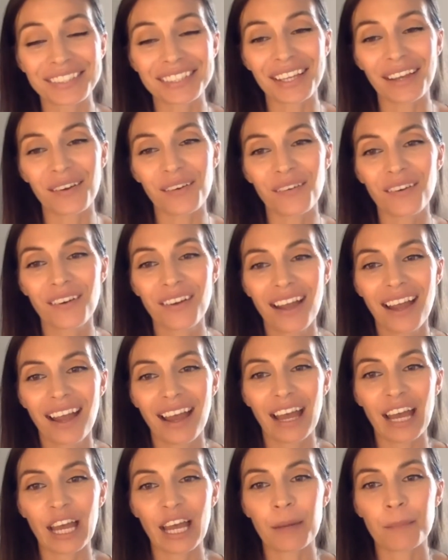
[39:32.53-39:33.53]
So
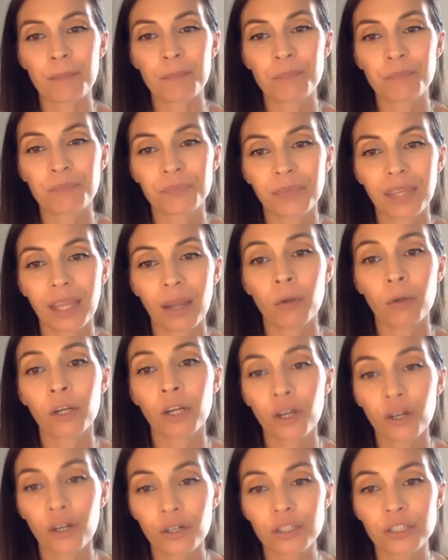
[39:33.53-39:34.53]
I would
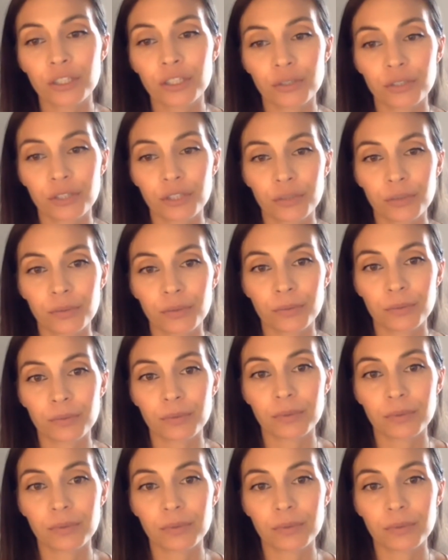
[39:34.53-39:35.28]
encourage you to